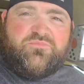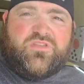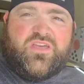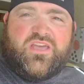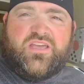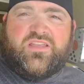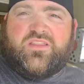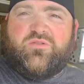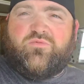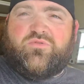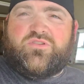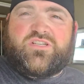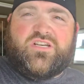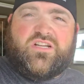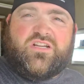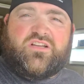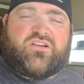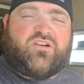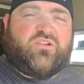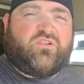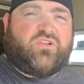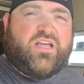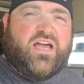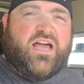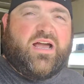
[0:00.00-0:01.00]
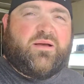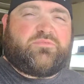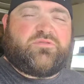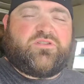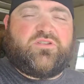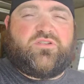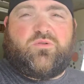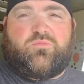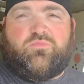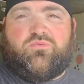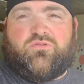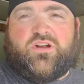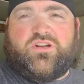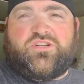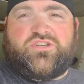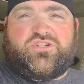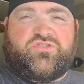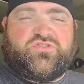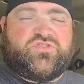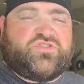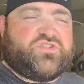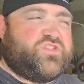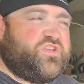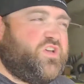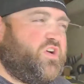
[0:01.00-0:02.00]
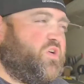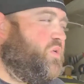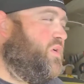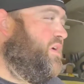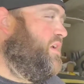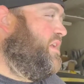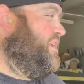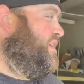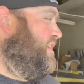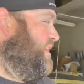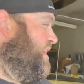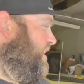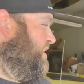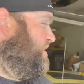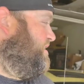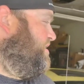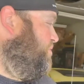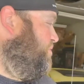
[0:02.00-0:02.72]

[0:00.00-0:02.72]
thing that was going to collapse under pressure. So it's